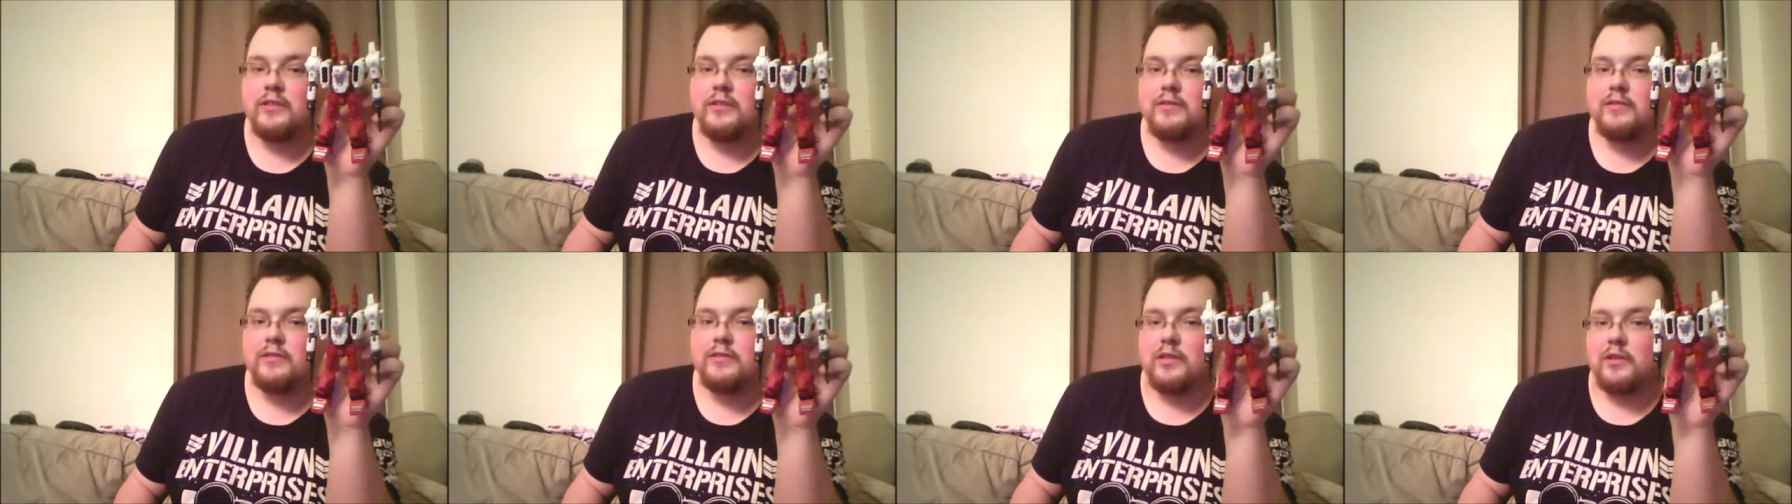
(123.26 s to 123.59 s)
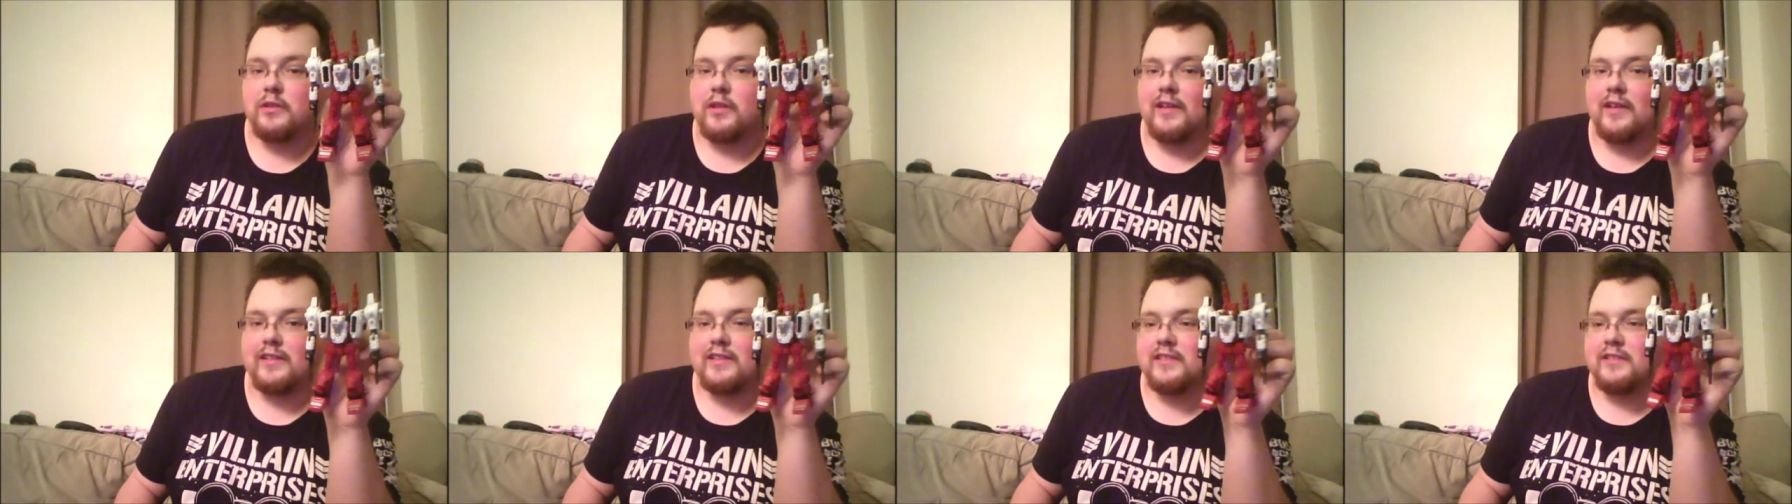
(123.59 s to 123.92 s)

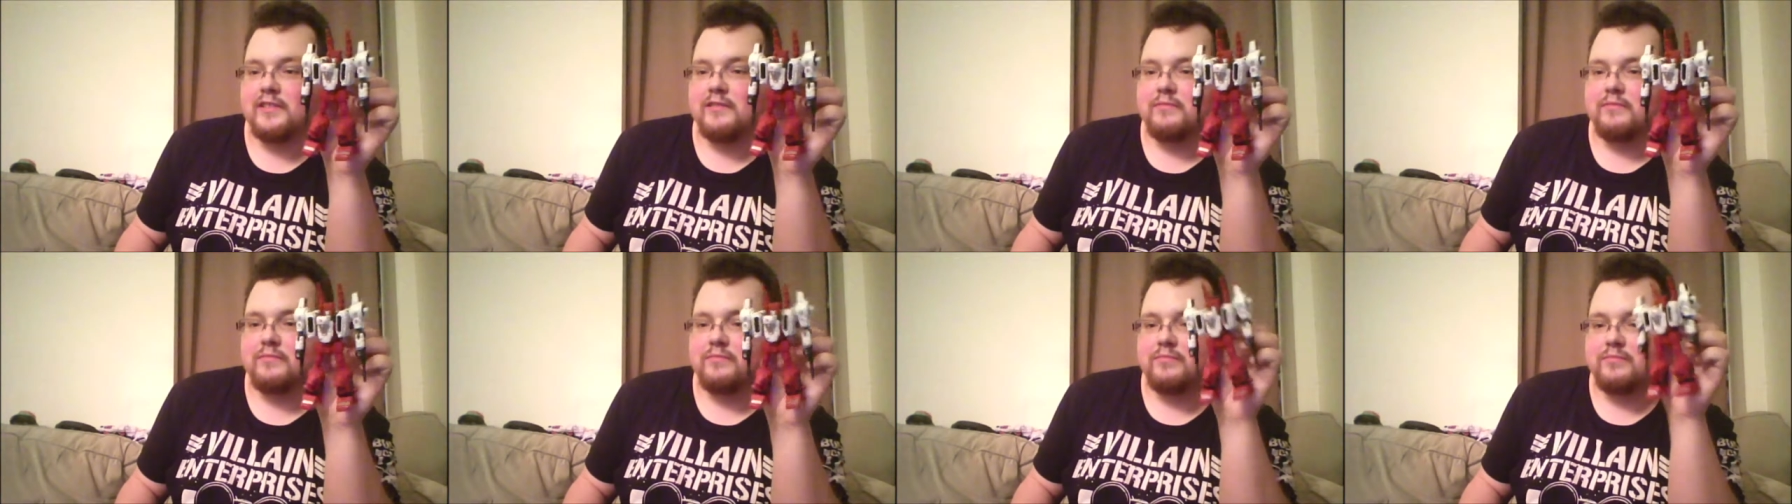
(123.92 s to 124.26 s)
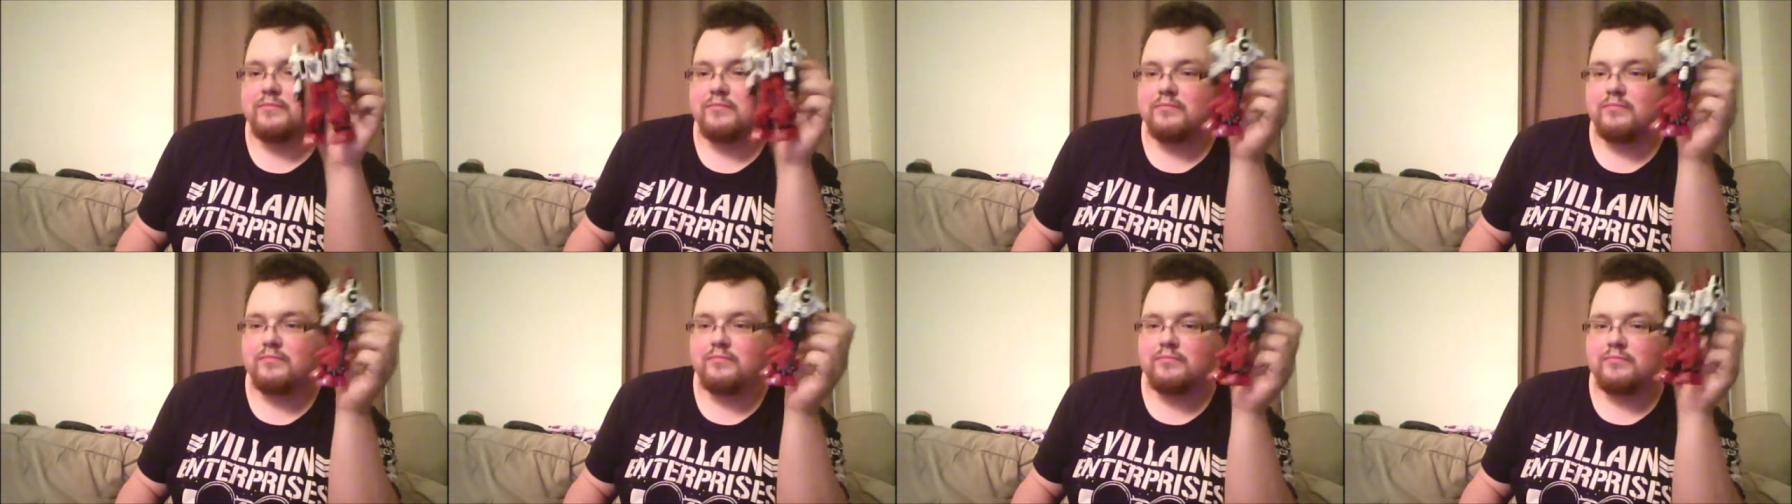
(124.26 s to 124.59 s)
deluxe and
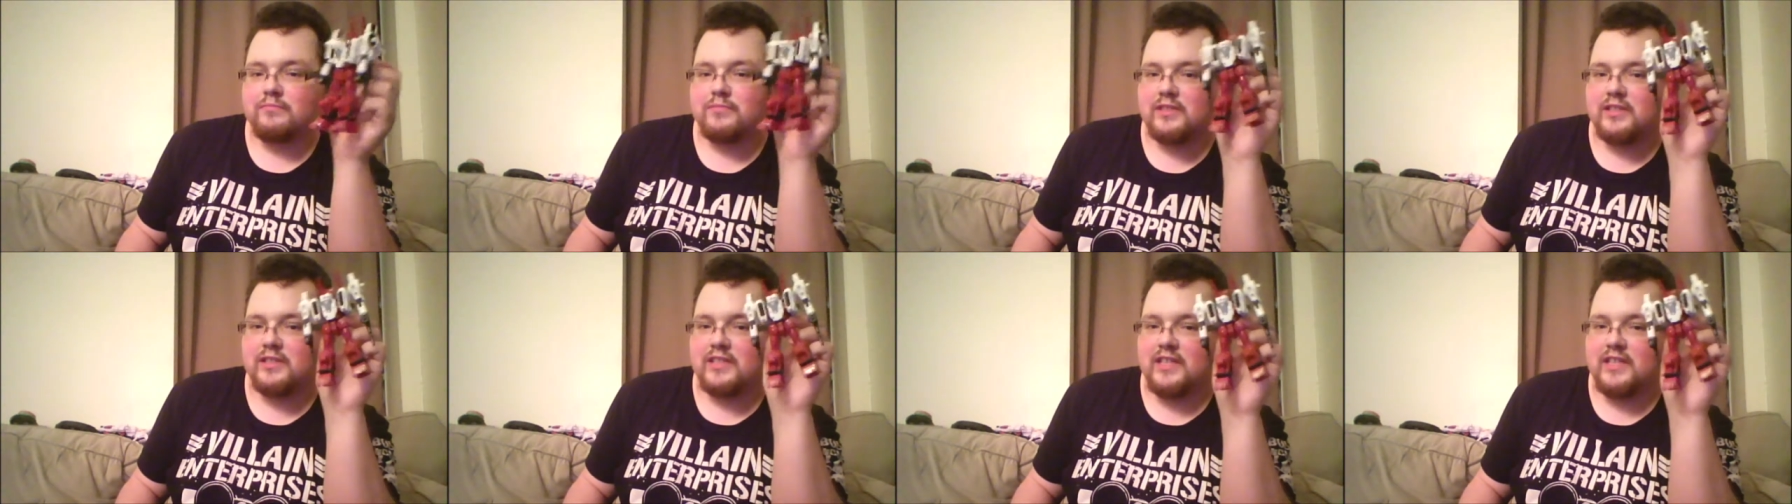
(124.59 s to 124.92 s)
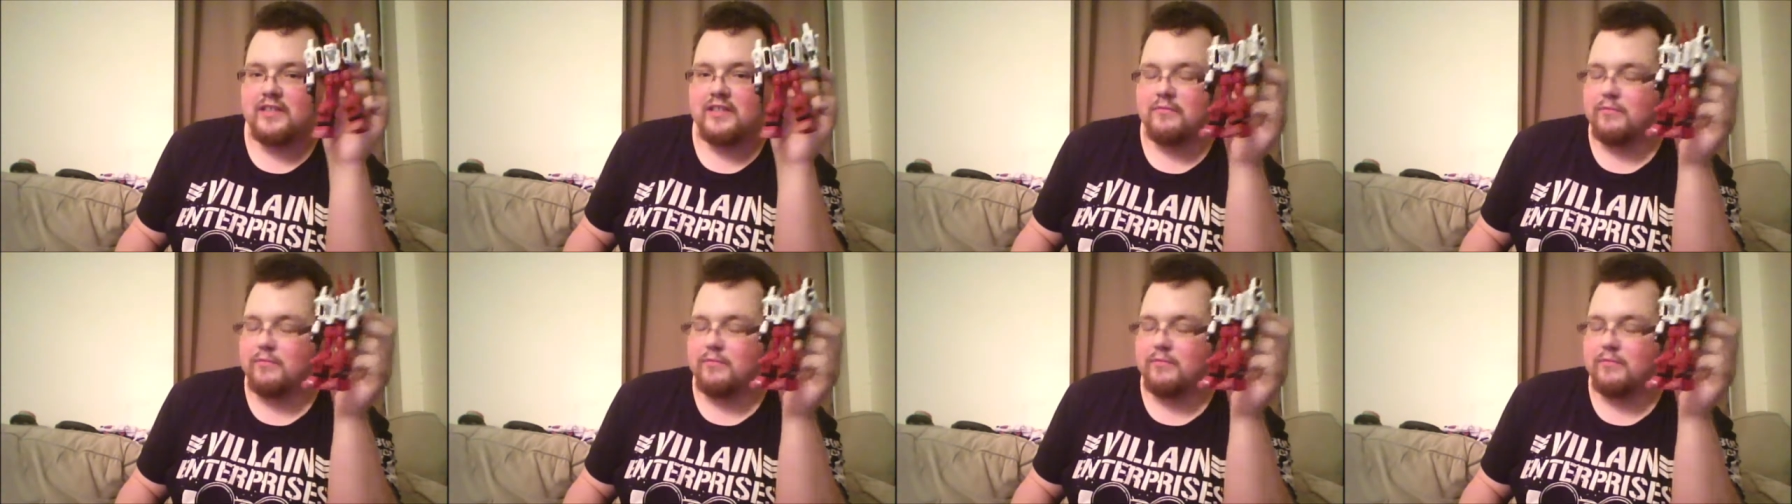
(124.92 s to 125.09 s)
siege,